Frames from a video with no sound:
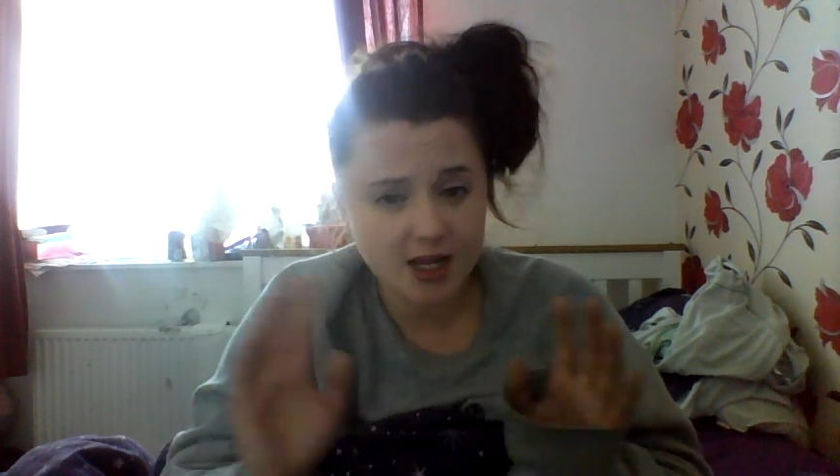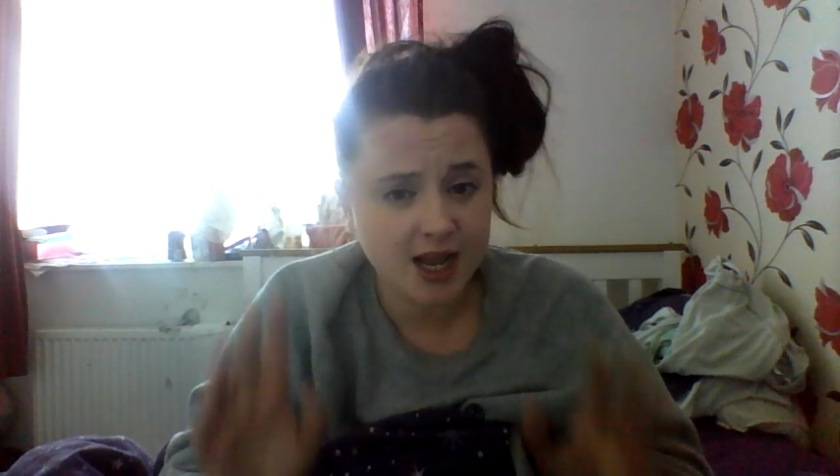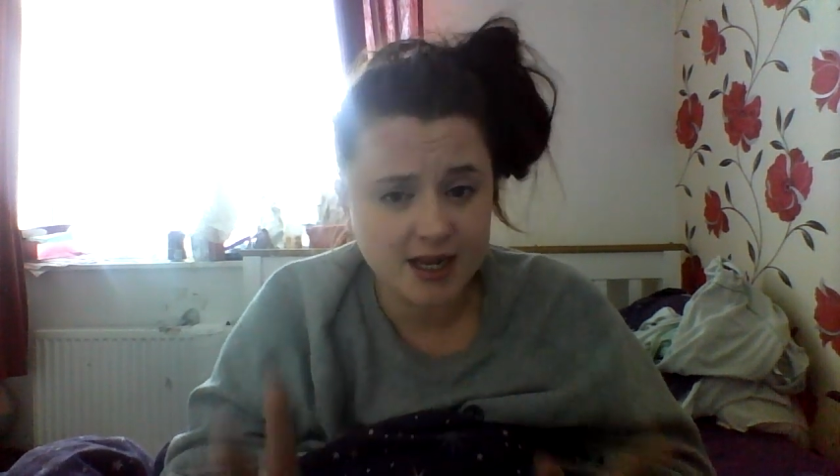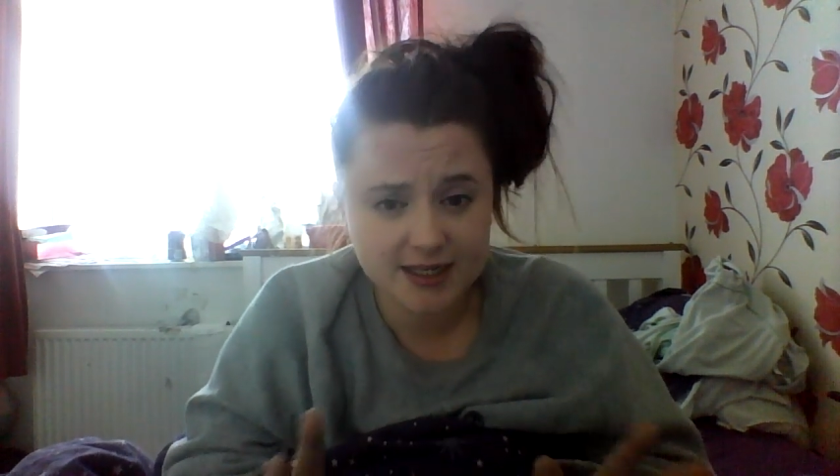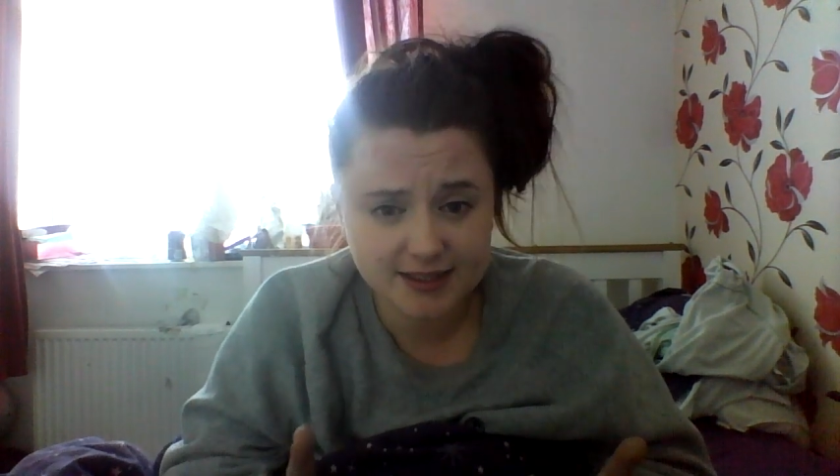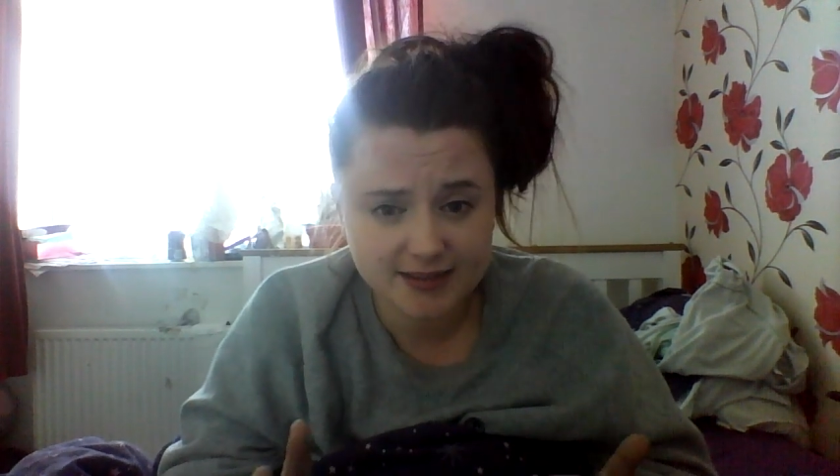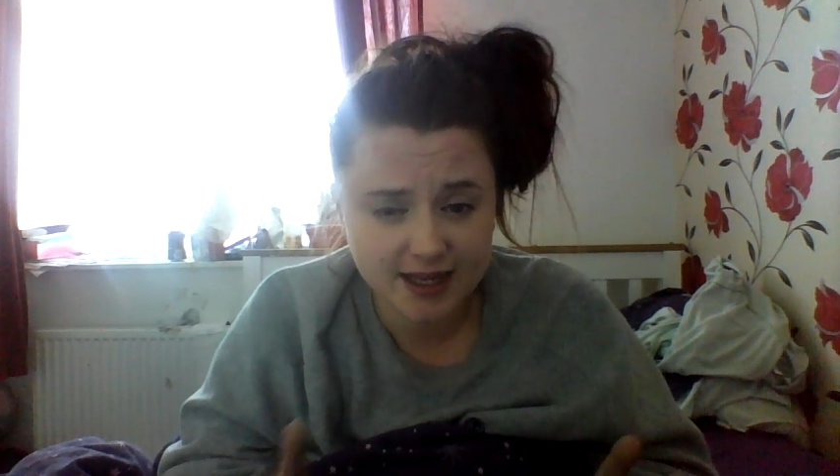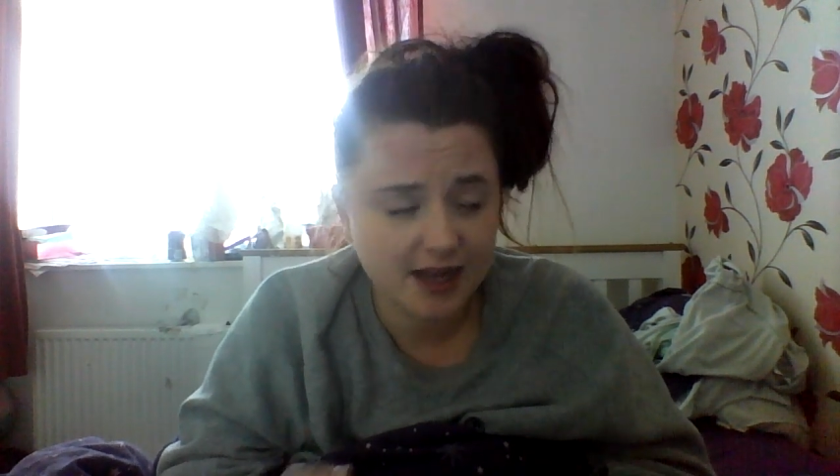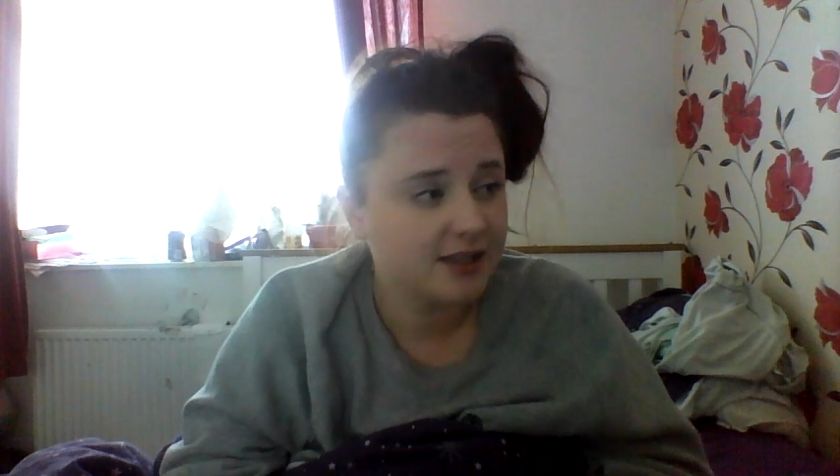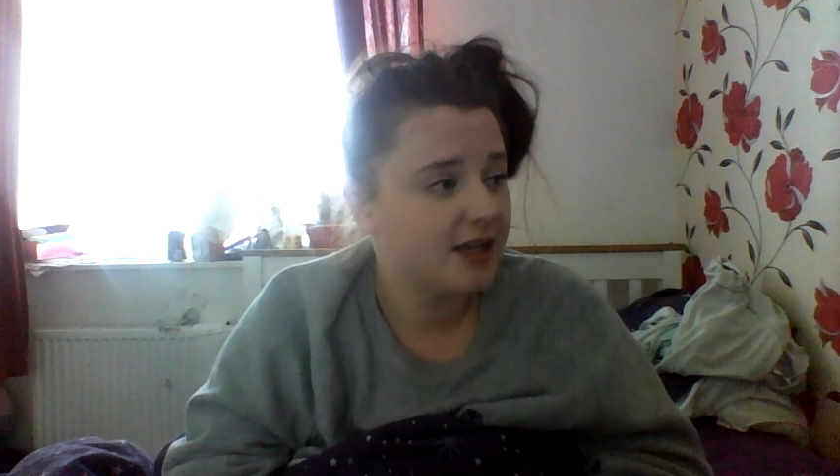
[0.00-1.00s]
And he did
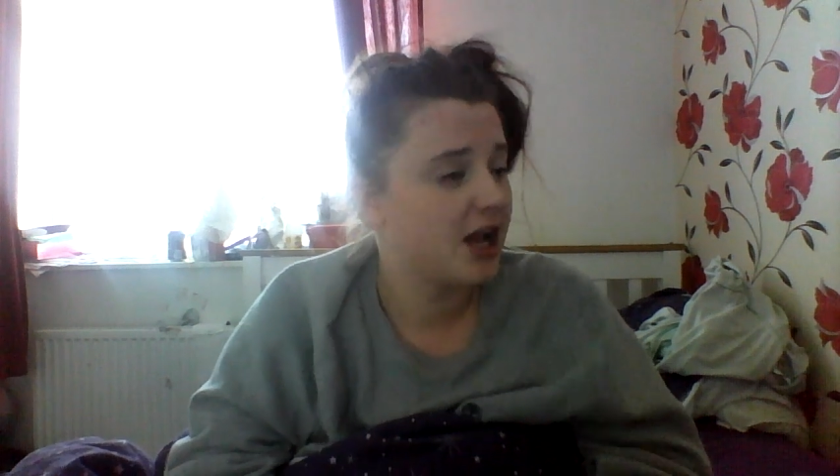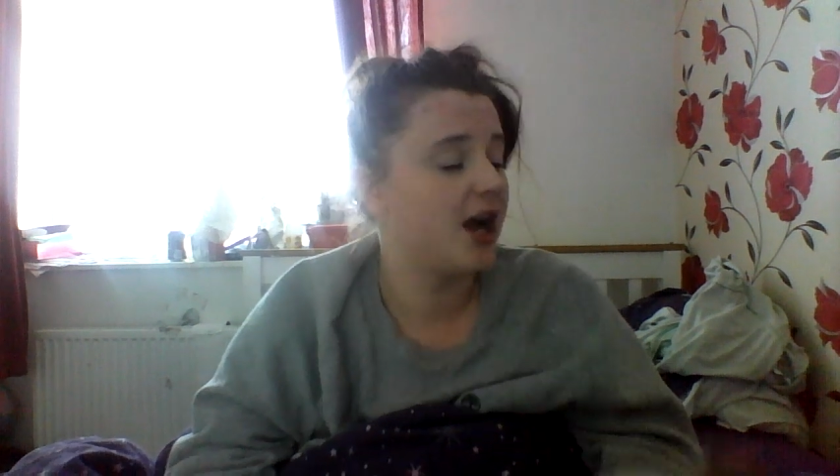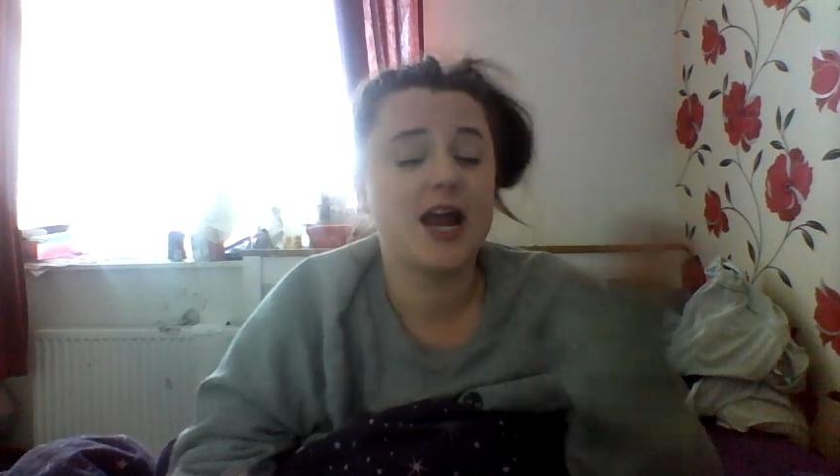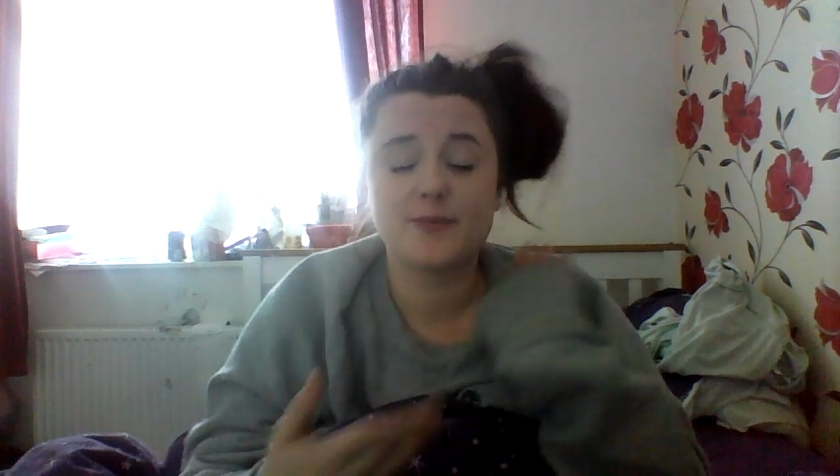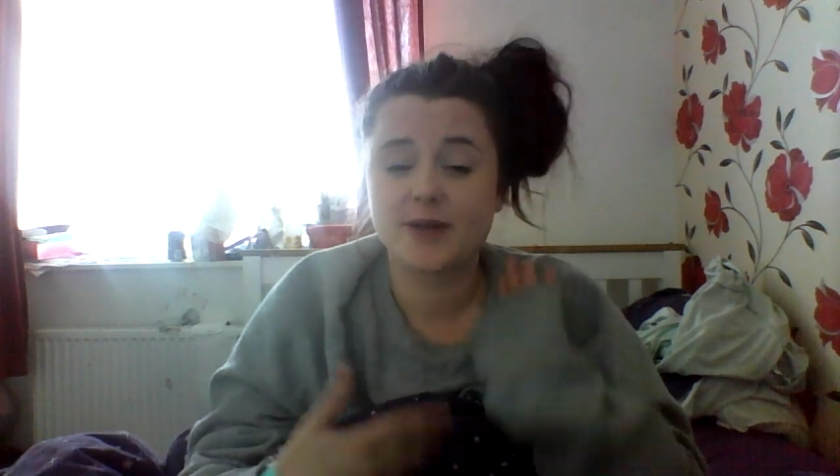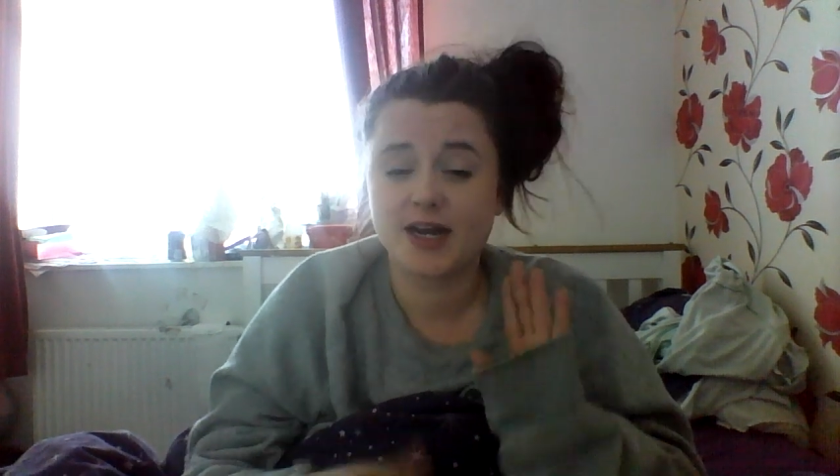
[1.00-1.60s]
that. I had my